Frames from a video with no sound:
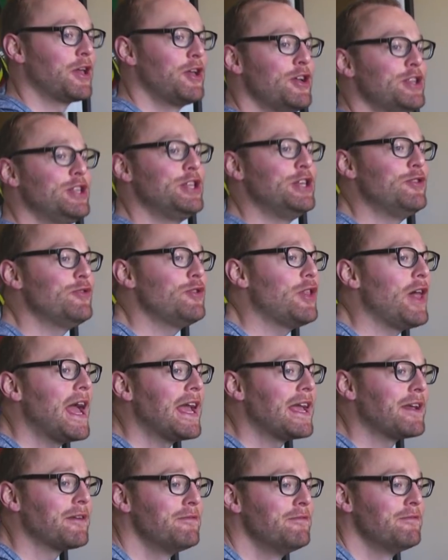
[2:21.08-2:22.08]
could you
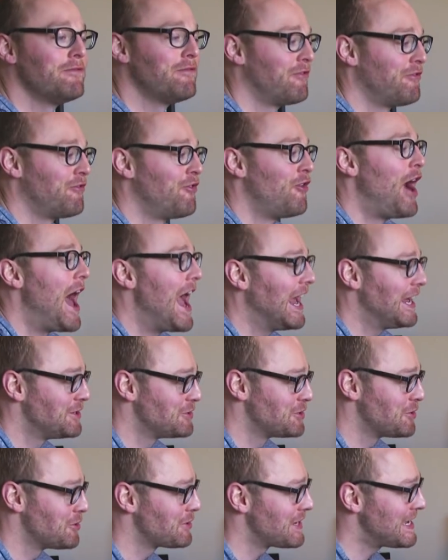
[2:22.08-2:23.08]
like fry a
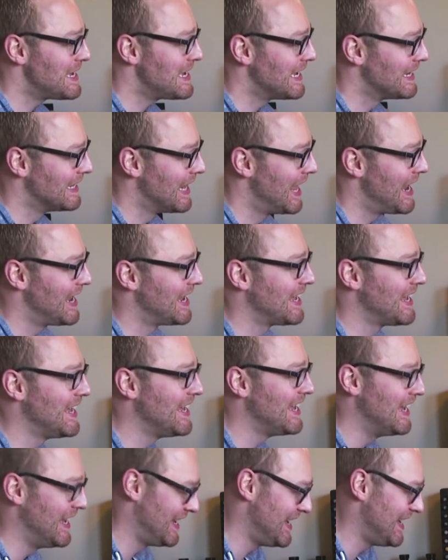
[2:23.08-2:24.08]
turkey in
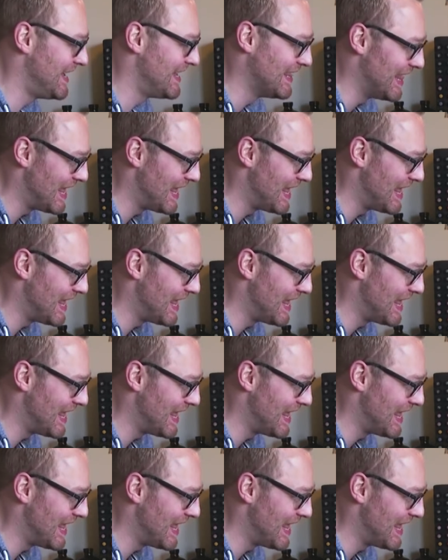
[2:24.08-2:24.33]
like,